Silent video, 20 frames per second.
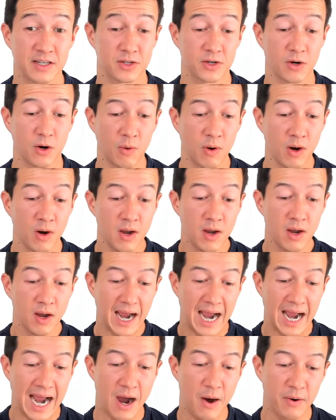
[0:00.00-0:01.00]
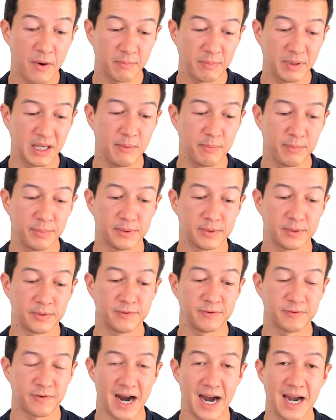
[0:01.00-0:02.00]
So how do
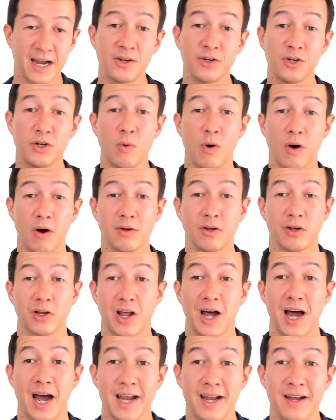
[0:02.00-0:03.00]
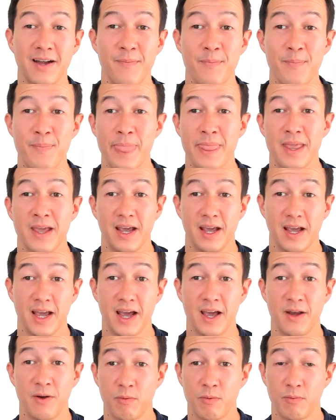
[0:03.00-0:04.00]
people find you online,
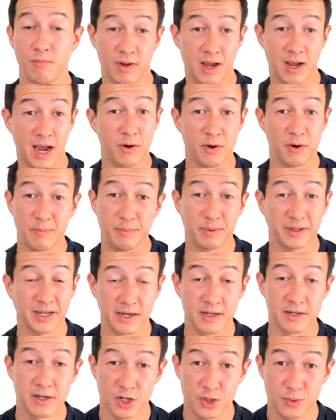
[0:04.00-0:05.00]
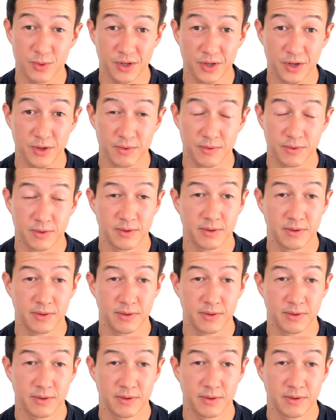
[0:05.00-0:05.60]
and how do people get in touch with you?